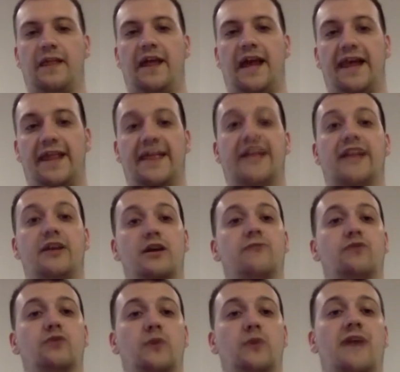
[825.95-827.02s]
And then
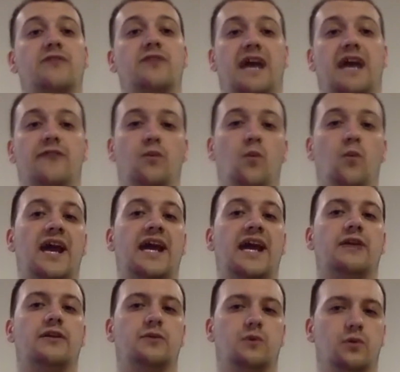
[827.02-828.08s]
therefore you have to have a
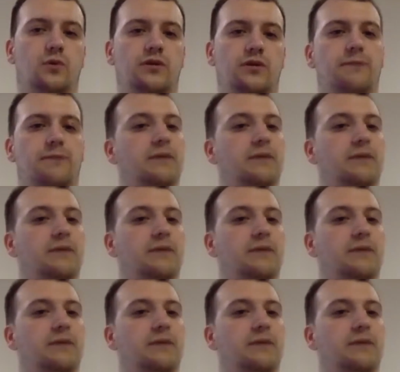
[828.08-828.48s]
way to audit,